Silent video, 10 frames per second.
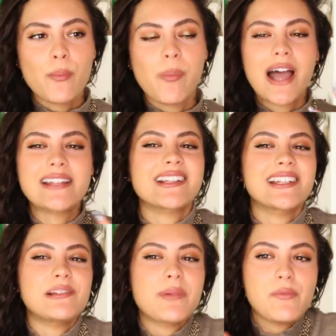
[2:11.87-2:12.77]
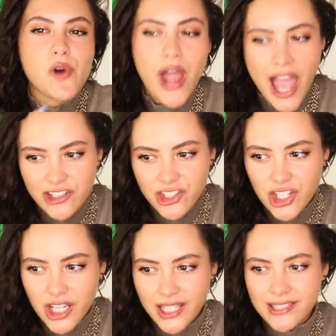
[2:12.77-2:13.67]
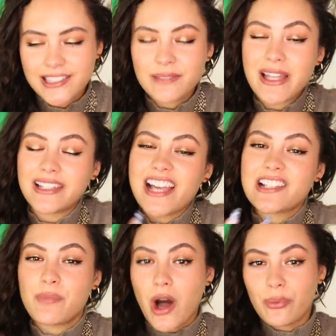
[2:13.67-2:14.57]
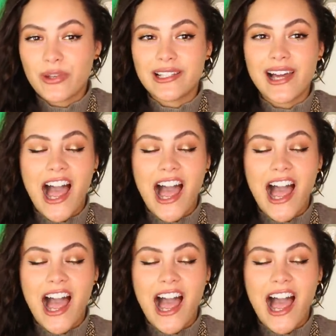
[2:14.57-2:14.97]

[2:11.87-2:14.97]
but it's a little bit more edgy, a little bit less popular.